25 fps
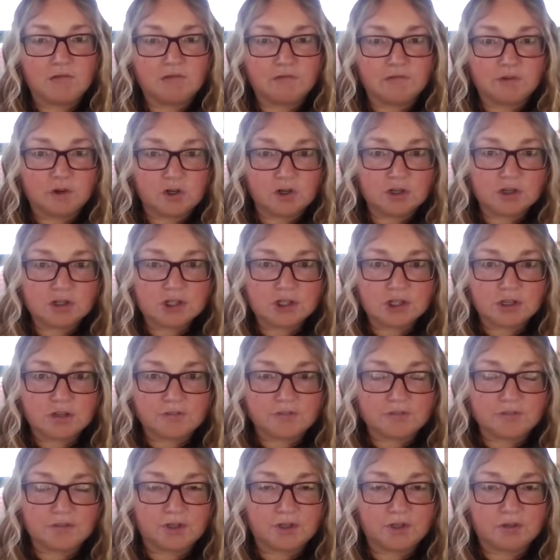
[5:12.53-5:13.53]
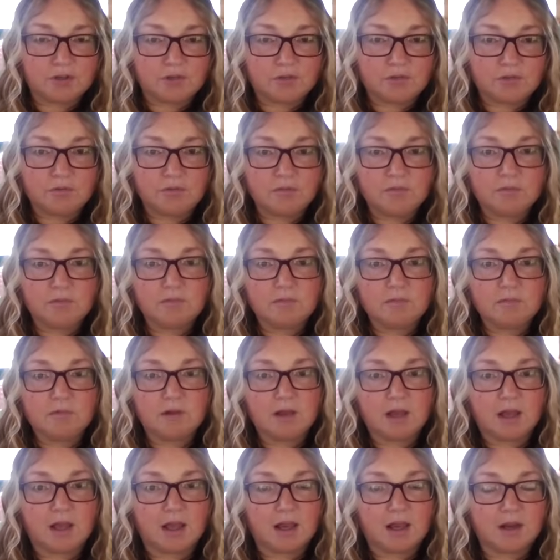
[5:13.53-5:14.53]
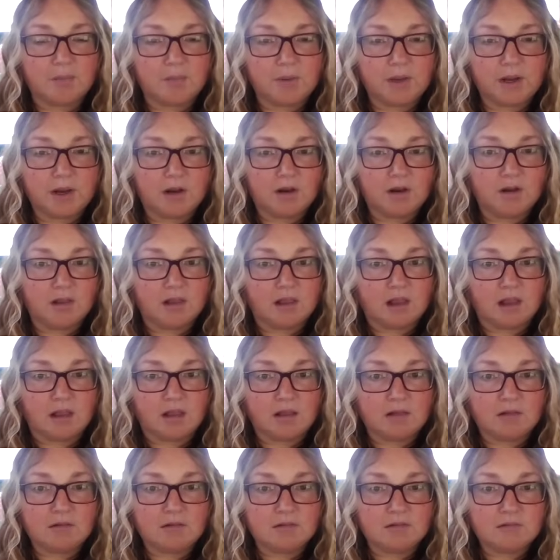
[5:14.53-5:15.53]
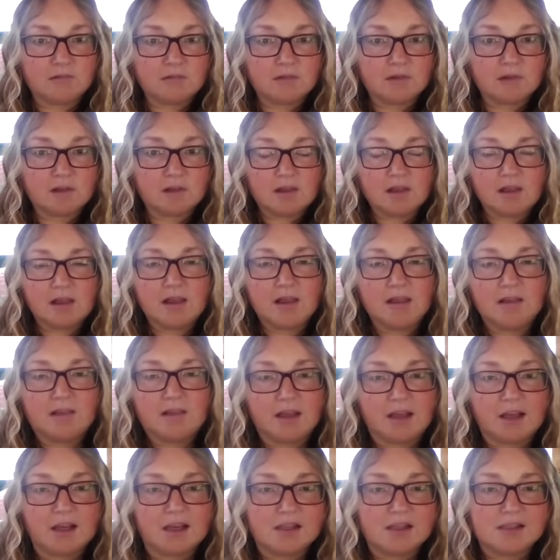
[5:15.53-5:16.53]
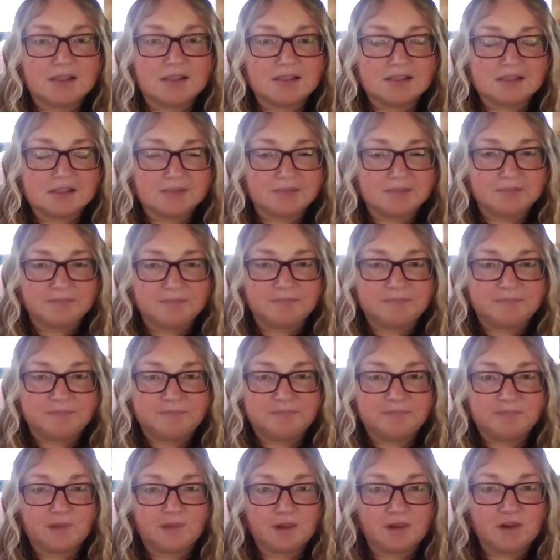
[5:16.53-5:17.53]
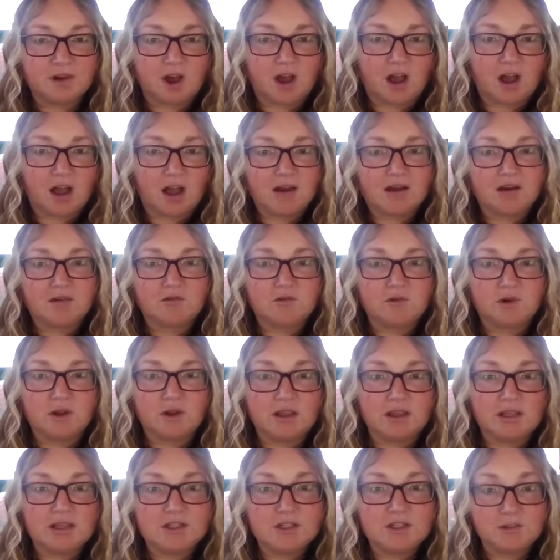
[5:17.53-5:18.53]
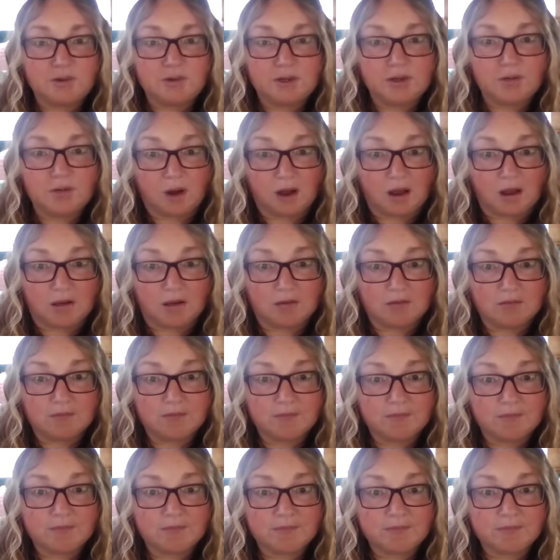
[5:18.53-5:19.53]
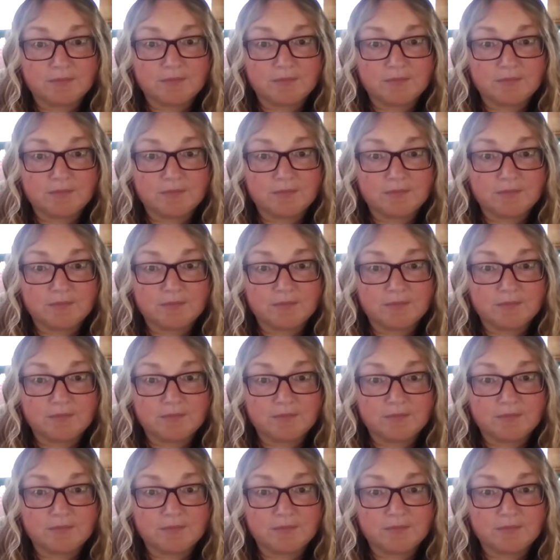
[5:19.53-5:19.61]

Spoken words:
a version of you in a parallel that is not really doing well,